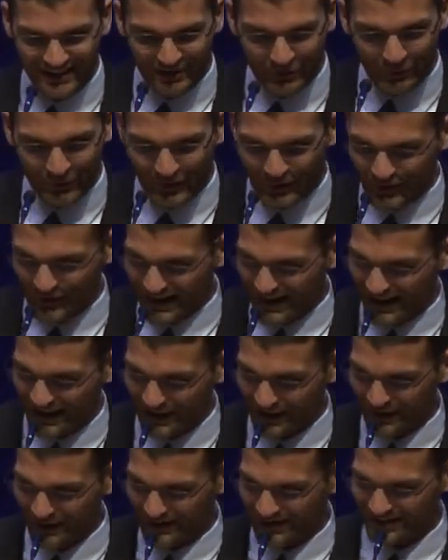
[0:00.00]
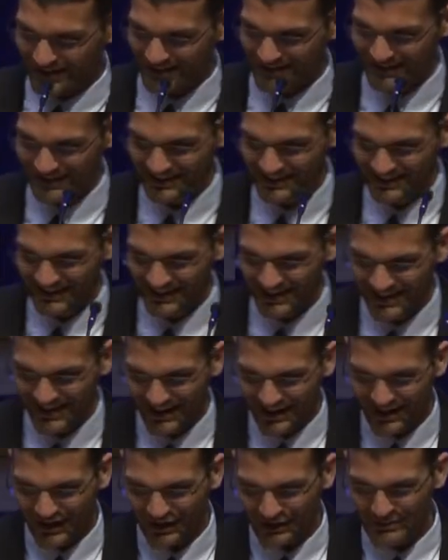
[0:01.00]
weird hair.
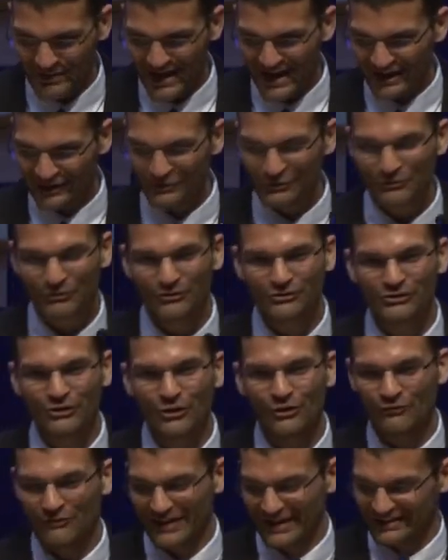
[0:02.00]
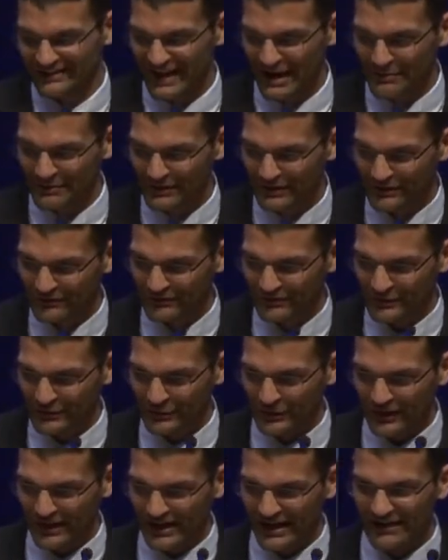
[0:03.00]
Uh, let me ask for a show of hands. How many of
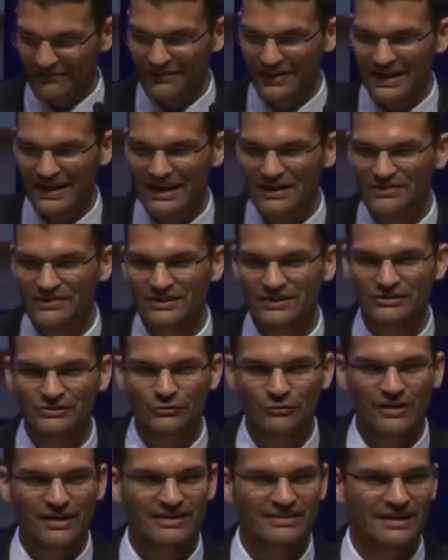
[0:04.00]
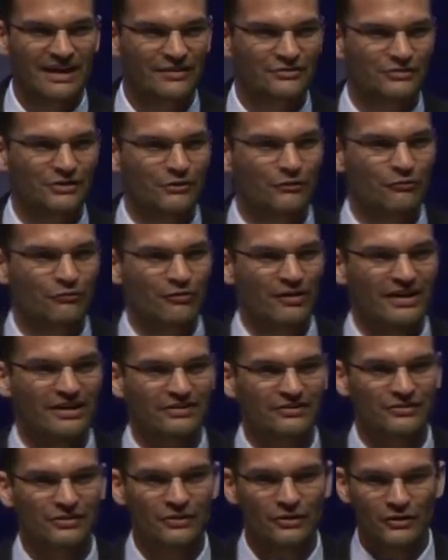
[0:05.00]
you have atheist or agnostic
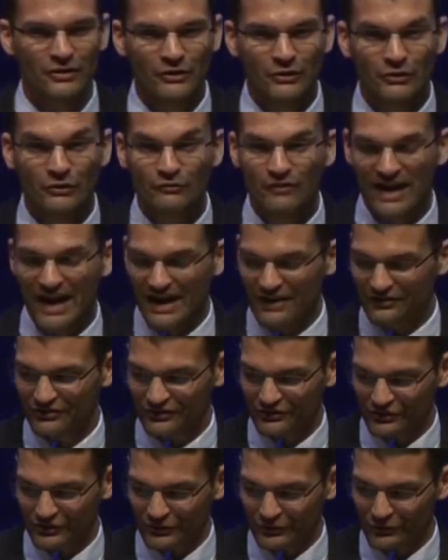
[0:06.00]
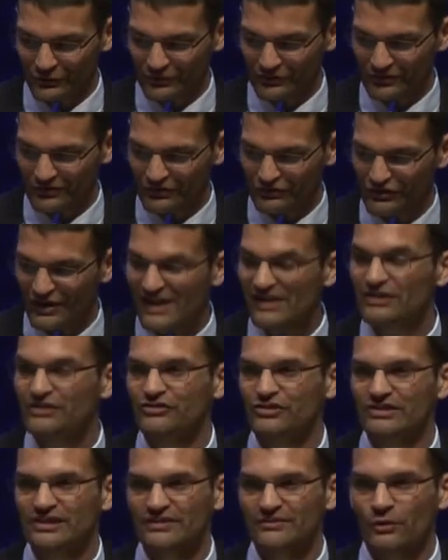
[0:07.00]
friends who've asked you
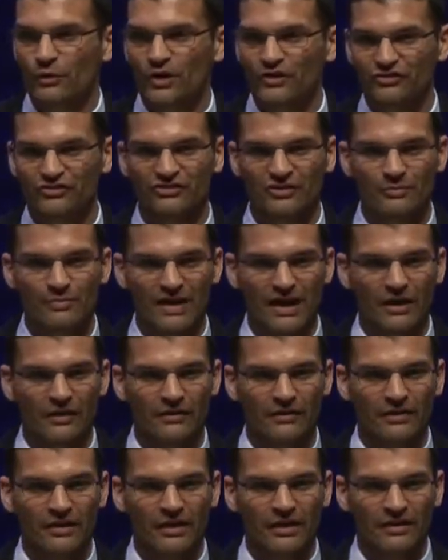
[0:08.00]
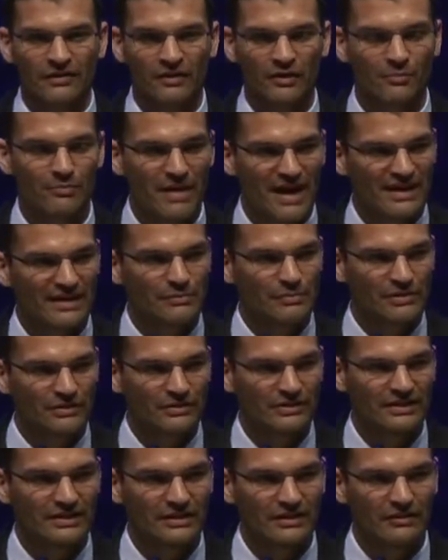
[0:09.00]
challenging questions about the
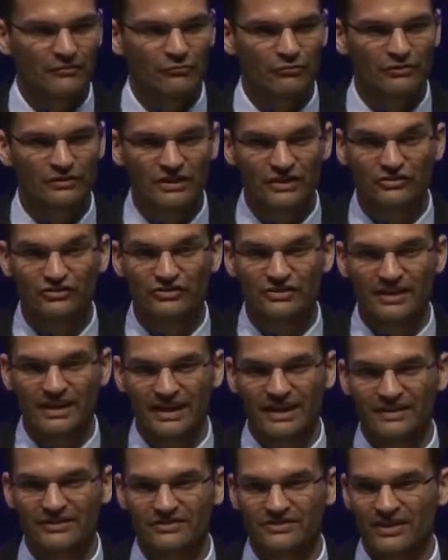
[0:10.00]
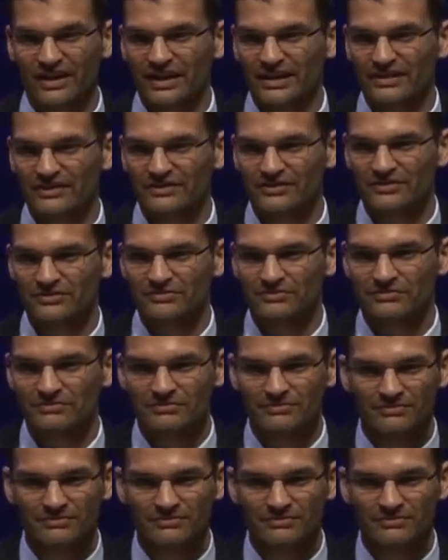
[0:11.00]
compatibility of religion and science?